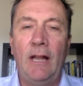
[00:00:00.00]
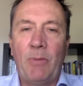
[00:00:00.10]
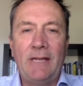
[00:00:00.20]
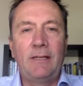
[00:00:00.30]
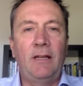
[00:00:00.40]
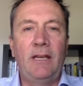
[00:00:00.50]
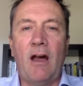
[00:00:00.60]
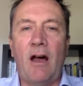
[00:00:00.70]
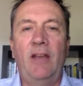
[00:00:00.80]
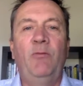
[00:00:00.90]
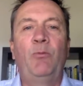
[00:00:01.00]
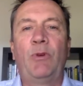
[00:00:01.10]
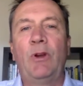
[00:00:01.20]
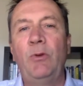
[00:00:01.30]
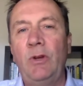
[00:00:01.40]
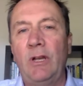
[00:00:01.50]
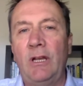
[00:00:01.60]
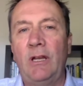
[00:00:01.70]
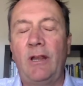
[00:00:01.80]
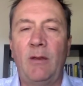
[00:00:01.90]
And basically, I've
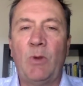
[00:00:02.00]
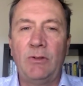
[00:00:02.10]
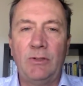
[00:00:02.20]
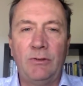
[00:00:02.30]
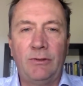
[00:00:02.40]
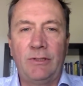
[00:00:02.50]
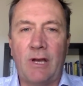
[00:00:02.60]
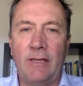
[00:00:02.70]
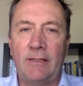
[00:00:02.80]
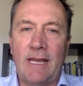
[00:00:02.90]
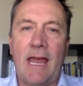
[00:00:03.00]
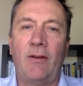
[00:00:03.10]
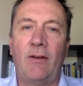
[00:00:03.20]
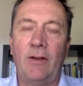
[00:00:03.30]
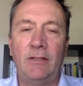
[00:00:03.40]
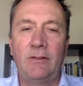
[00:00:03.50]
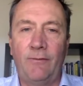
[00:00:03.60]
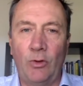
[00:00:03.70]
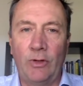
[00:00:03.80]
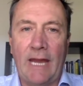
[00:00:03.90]
broken the emotional desires down into
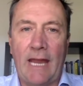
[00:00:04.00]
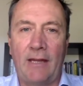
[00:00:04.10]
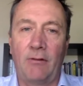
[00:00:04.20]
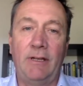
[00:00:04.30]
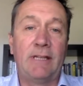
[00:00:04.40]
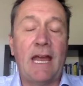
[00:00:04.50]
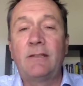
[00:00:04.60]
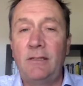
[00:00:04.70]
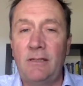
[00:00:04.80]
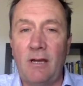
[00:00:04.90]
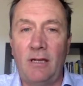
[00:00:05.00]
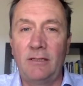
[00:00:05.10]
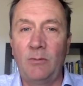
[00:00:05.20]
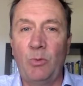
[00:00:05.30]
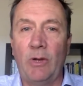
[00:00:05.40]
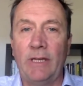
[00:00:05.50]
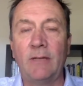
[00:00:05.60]
four categories as a starting point,